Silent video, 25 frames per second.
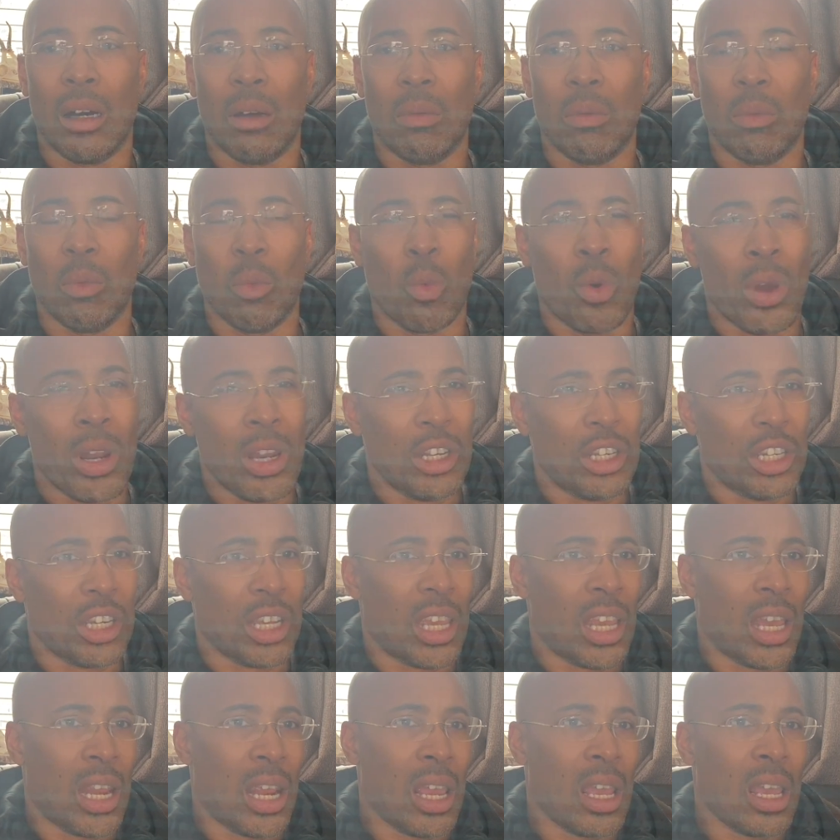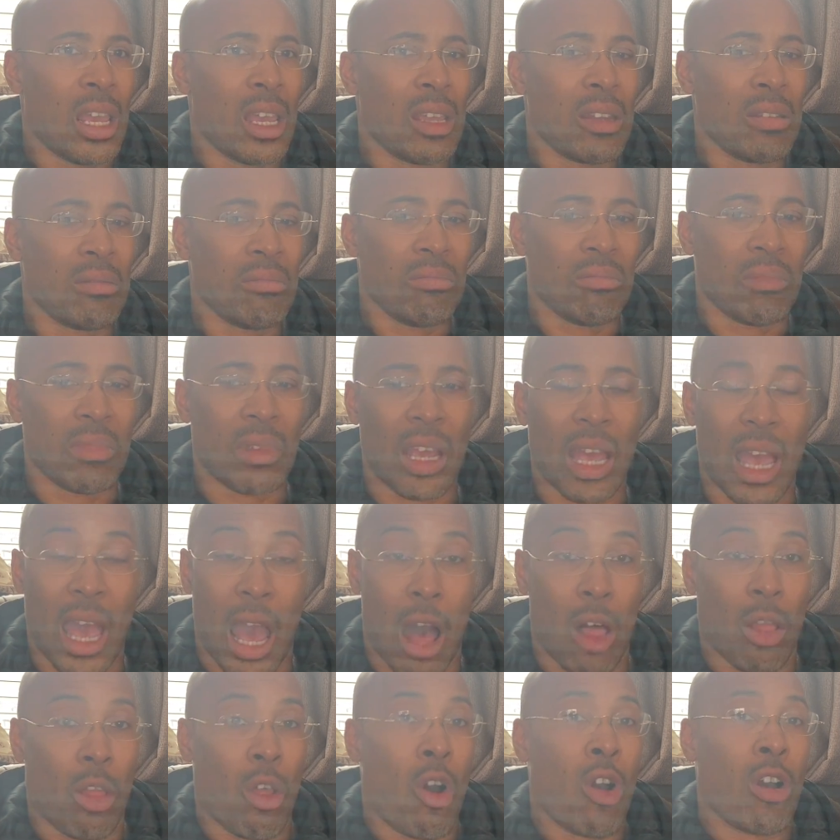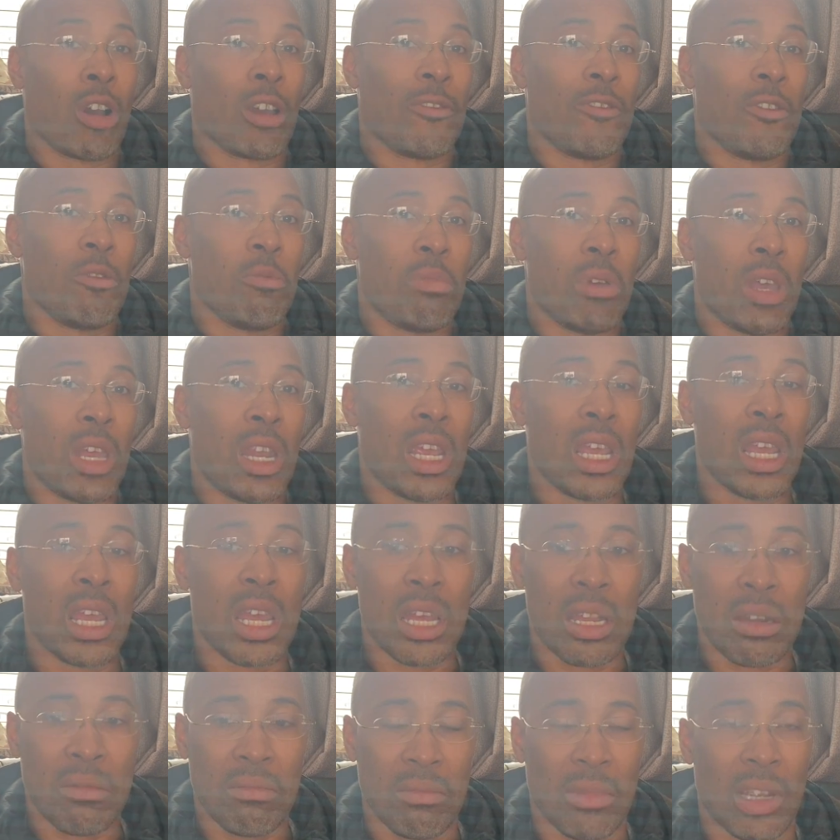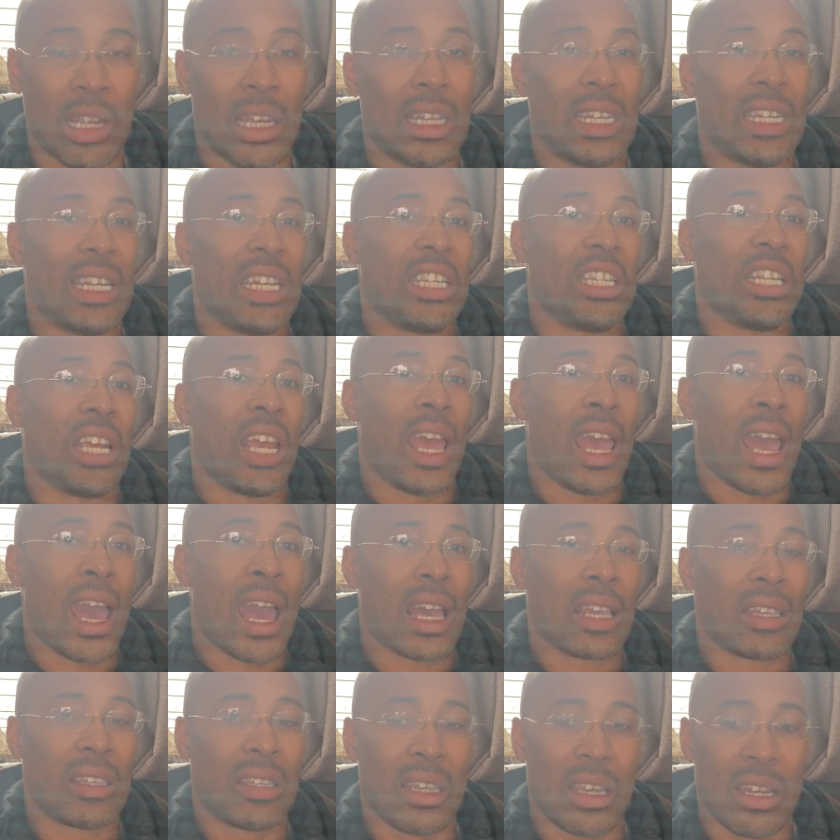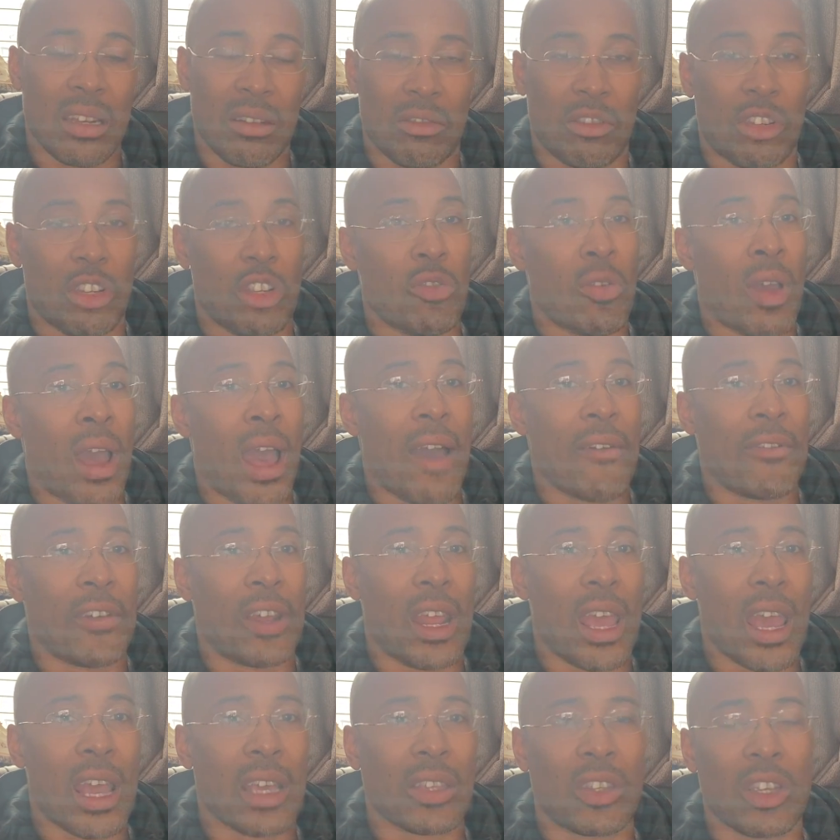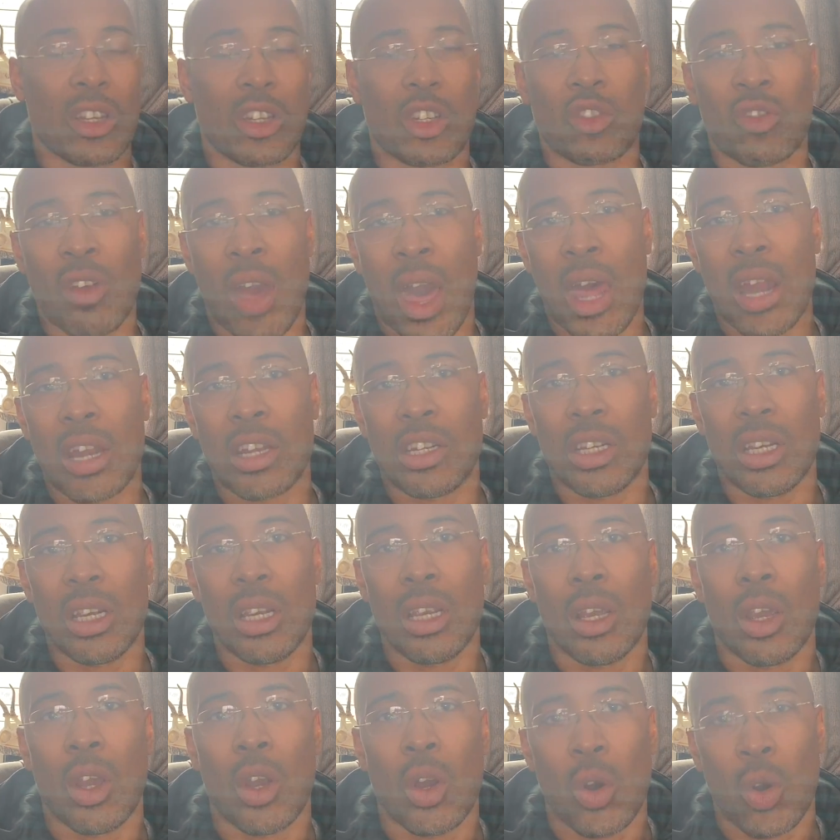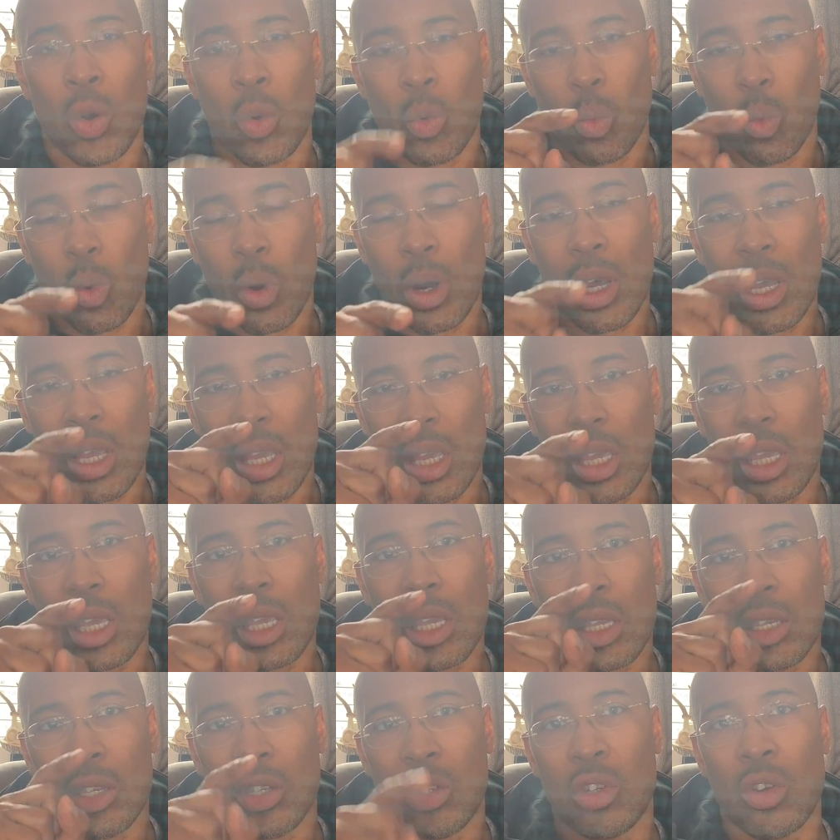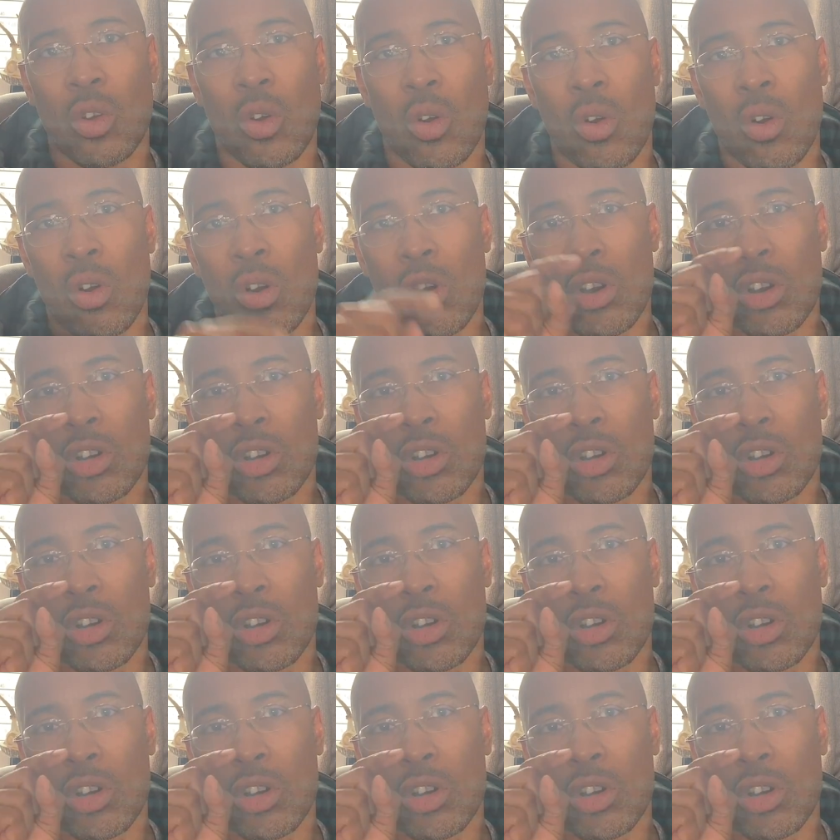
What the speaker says: When did you get in? How long have you been in? Did you exit? Do you have an exit strategy? What is your